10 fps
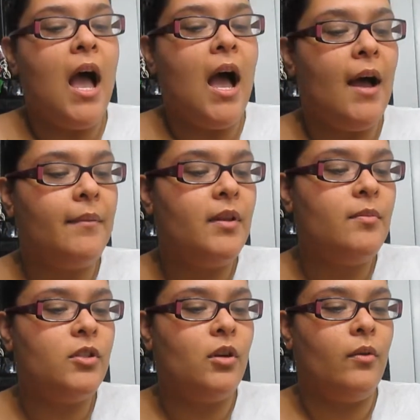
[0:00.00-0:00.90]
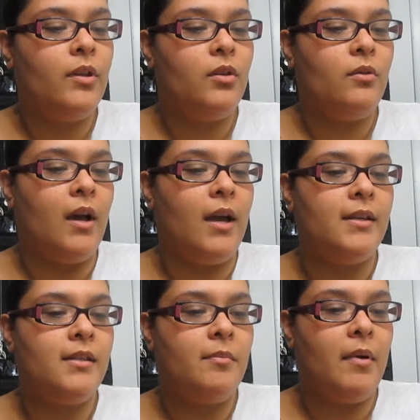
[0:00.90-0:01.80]
I'm gonna be showing you
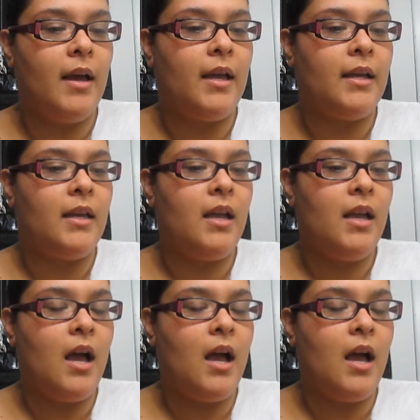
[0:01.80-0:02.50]
guys my